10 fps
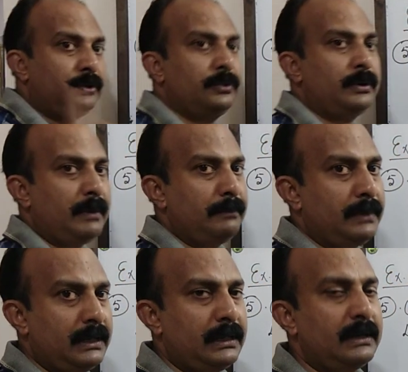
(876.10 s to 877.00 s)
you
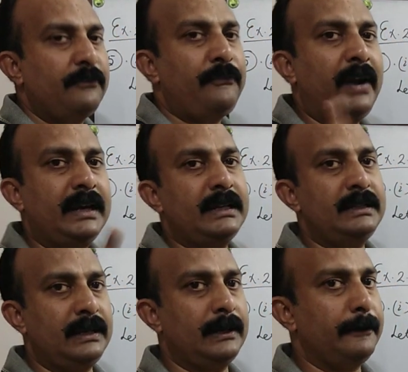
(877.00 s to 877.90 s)
remember
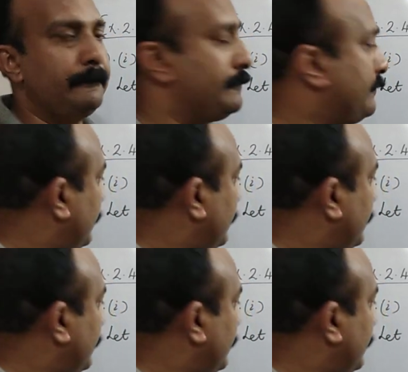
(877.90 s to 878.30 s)
factor theorem.